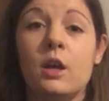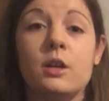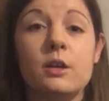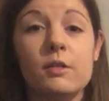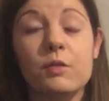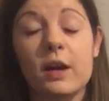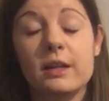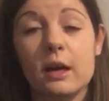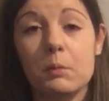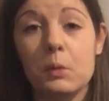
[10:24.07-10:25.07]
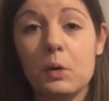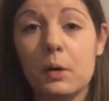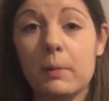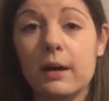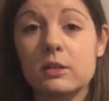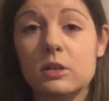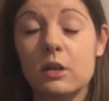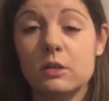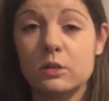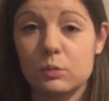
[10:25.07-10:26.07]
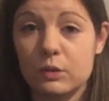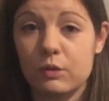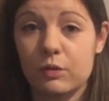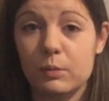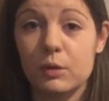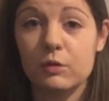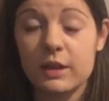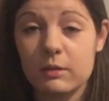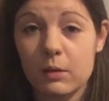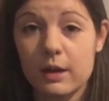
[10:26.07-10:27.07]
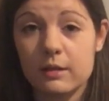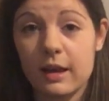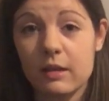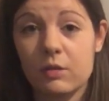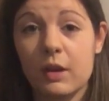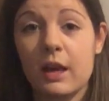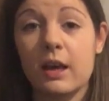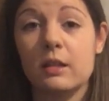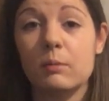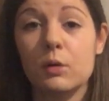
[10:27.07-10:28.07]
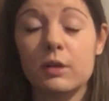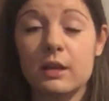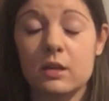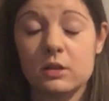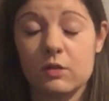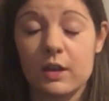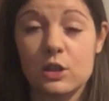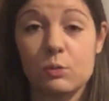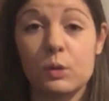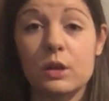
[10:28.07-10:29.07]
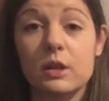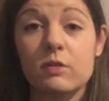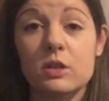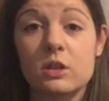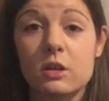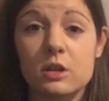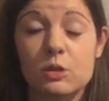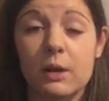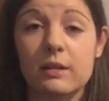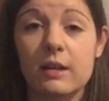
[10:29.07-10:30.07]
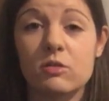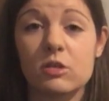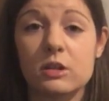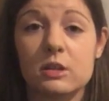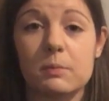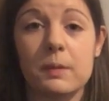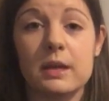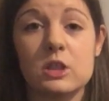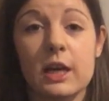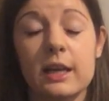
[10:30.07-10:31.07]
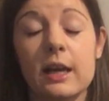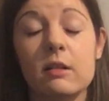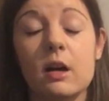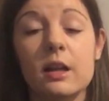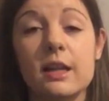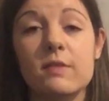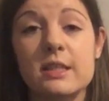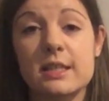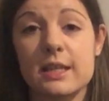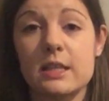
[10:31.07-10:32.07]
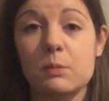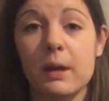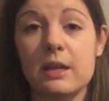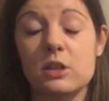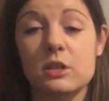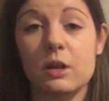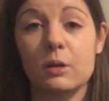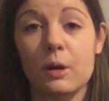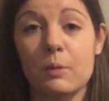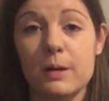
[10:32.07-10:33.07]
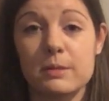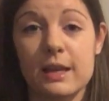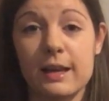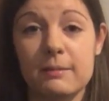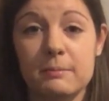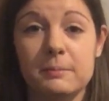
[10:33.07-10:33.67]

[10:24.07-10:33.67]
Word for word: You can find out more about Scotland's wonderful marine wildlife and the marine conservation work of the Scottish Wildlife Trust by checking out our Living Seas pages on our website.